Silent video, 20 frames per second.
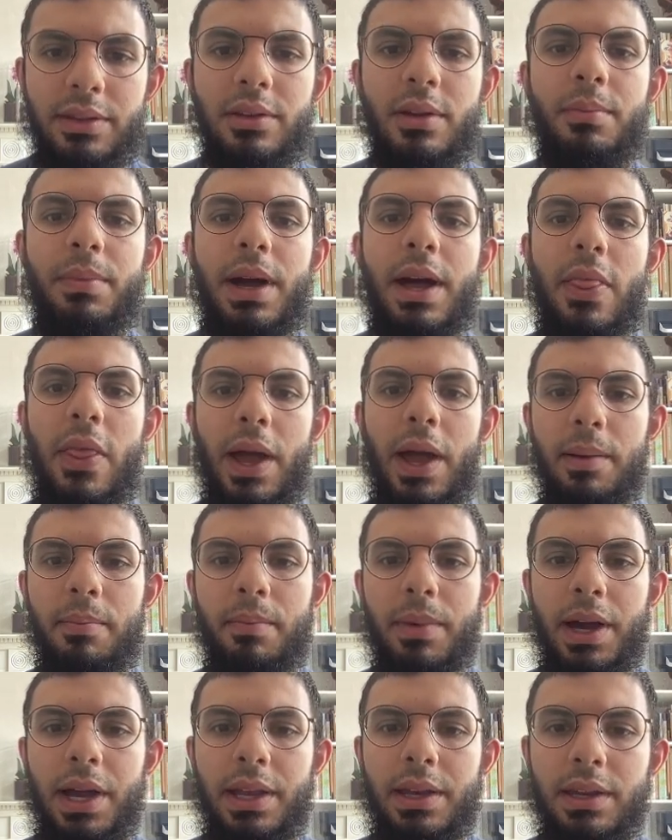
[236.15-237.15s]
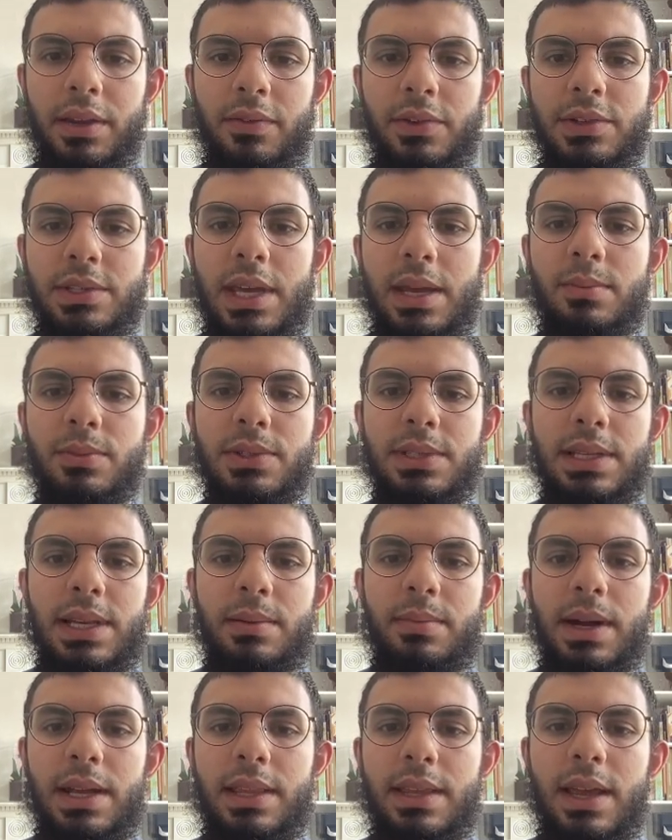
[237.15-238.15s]
So bear that in mind. If you say
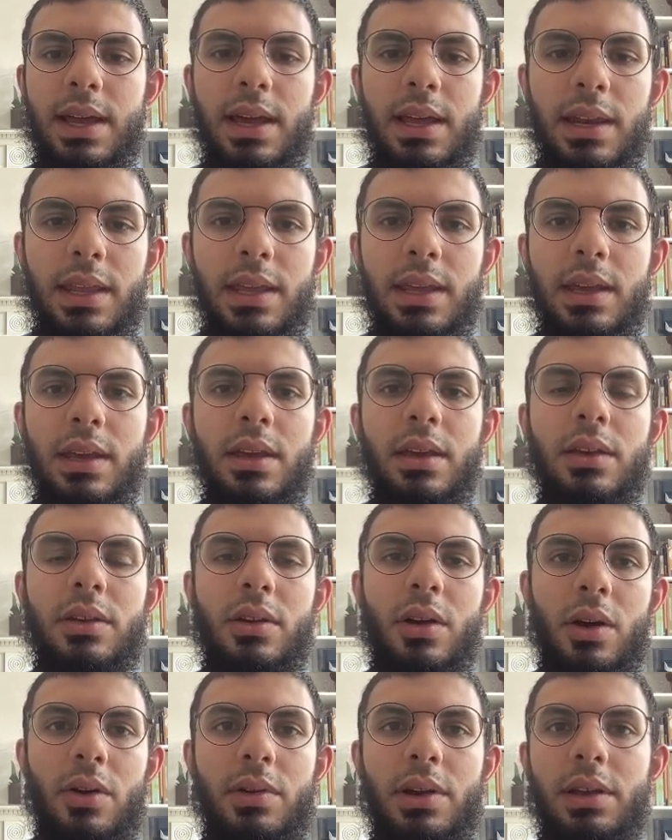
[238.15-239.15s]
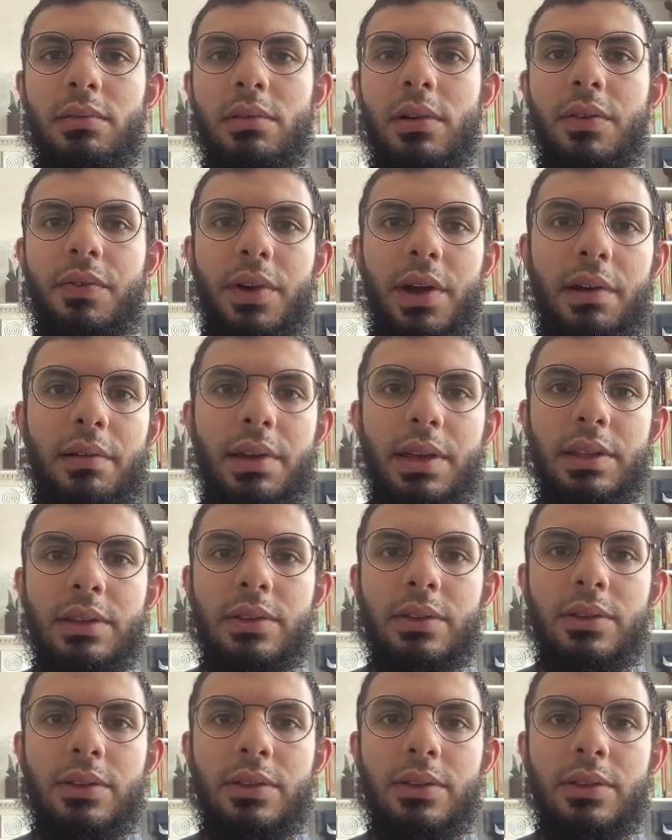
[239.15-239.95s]
muslimatani, you're only referring